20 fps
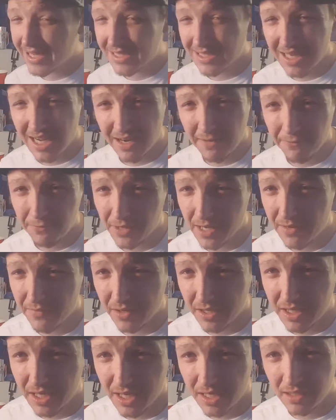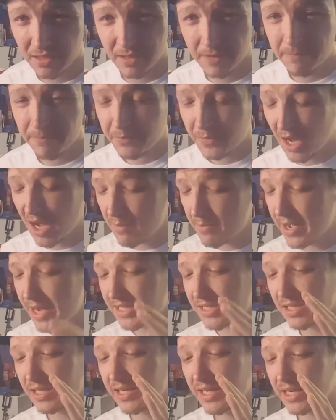it's not a flavor killer. I'm
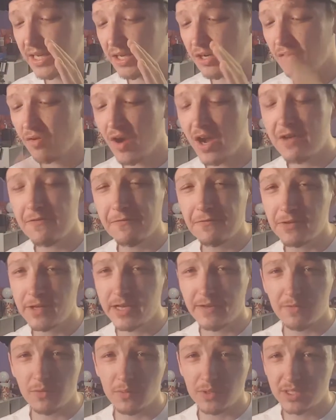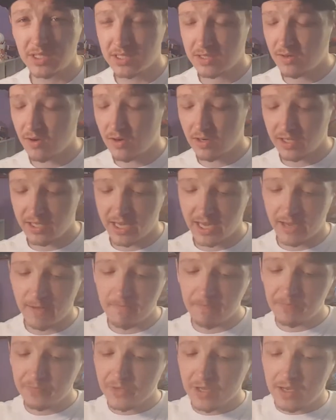actually getting great flavor with this RDA.
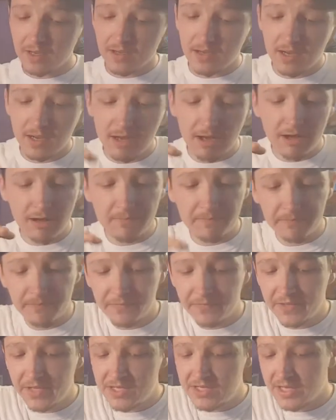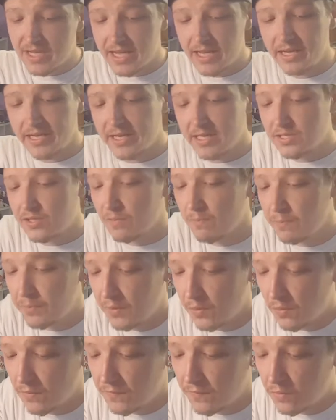These aliens are
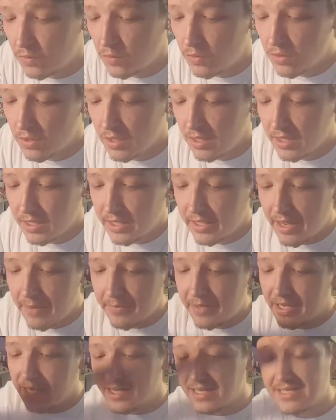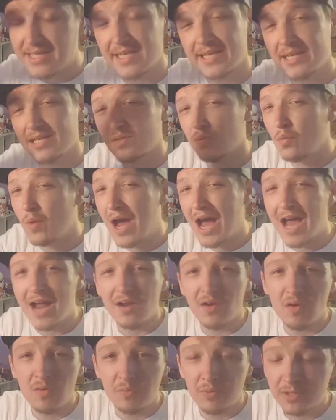beautiful. I mean, this thing is wide
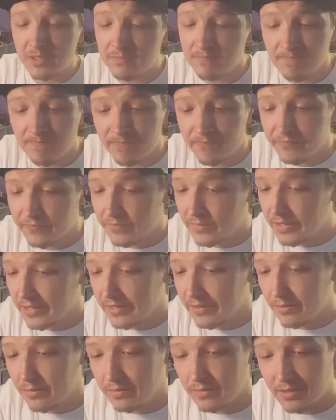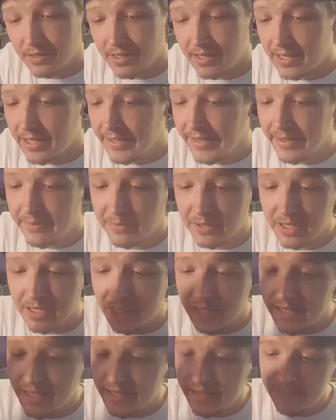open. I mean,
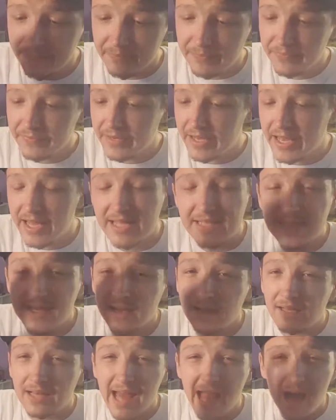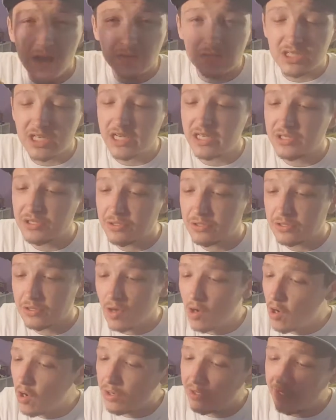it's a cloud chaser's
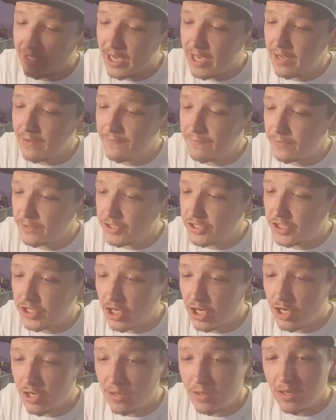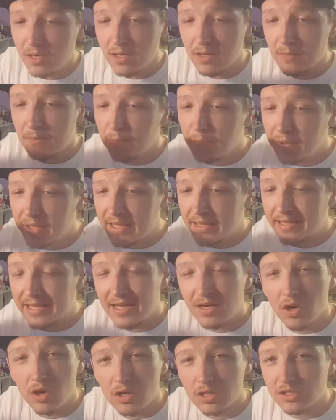RDA for sure, but
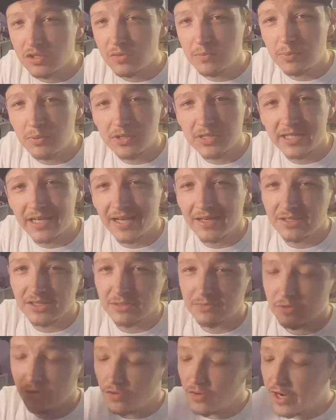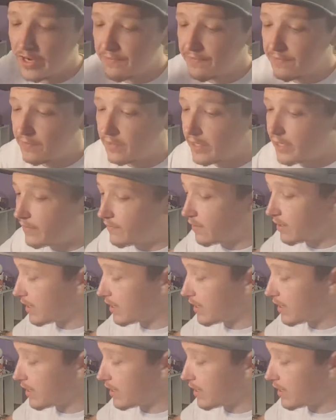that also puts out some great flavor,